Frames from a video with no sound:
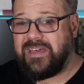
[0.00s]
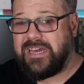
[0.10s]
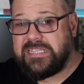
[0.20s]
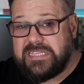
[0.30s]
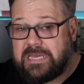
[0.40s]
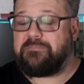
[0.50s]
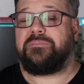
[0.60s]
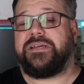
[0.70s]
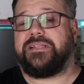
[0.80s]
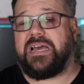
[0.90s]
It's a
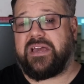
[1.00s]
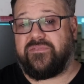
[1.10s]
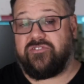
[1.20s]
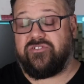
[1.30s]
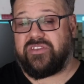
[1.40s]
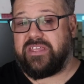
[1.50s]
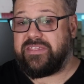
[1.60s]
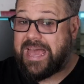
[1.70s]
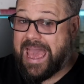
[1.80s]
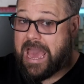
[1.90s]
complete lack of interest in the
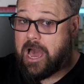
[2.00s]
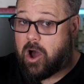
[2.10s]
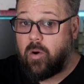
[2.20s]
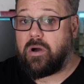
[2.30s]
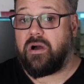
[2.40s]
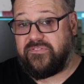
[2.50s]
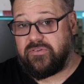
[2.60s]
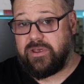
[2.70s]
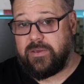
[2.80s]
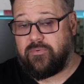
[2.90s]
how of
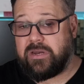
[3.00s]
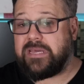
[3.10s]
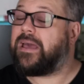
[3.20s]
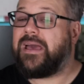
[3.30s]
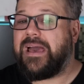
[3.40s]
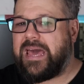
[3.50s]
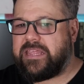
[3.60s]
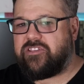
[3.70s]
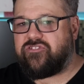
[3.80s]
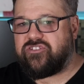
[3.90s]
3D printing and an
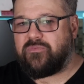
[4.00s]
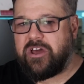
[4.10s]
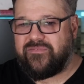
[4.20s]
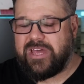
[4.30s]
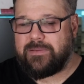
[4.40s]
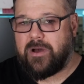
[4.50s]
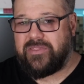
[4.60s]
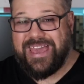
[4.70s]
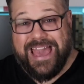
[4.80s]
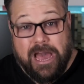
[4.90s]
interest motivated by
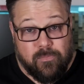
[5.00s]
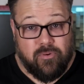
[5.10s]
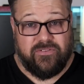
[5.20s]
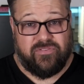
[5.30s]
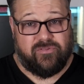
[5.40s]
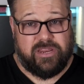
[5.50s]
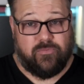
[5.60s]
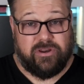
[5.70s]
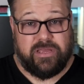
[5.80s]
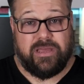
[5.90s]
the output of 3D
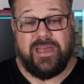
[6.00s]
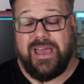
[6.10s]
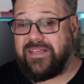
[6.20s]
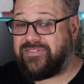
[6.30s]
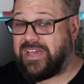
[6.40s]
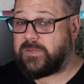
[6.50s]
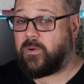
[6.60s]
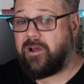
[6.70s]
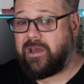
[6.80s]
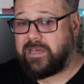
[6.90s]
printing, and that's
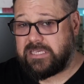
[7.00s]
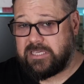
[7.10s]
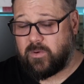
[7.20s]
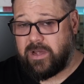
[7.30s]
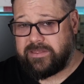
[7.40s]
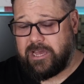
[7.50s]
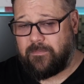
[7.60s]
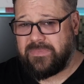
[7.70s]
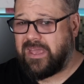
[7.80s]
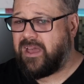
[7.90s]
where I exist right now.
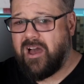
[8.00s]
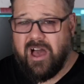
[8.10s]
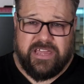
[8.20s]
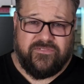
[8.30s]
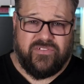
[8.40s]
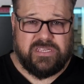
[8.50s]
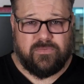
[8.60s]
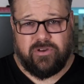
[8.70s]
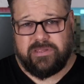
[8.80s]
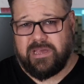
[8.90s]
I can fix a
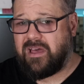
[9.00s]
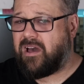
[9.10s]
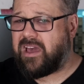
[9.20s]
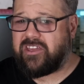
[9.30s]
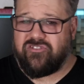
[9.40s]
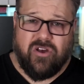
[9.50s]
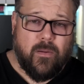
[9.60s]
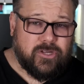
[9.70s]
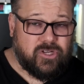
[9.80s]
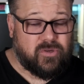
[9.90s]
printer, I can
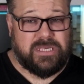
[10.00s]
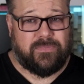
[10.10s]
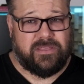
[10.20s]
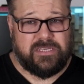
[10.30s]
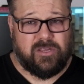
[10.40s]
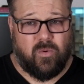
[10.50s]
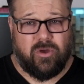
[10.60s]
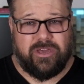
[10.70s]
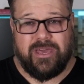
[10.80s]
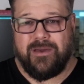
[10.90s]
troubleshoot something that's not
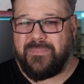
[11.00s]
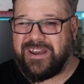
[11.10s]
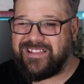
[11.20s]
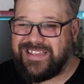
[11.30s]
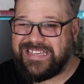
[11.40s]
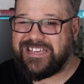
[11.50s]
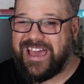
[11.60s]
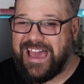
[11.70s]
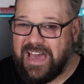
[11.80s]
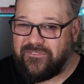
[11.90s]
working, but unless I
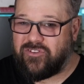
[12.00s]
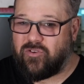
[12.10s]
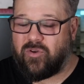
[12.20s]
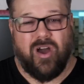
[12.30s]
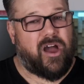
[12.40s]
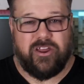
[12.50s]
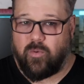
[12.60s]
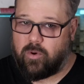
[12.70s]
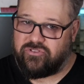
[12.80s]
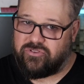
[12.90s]
have to, I don't
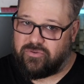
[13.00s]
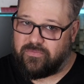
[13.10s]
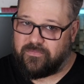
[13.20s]
want to.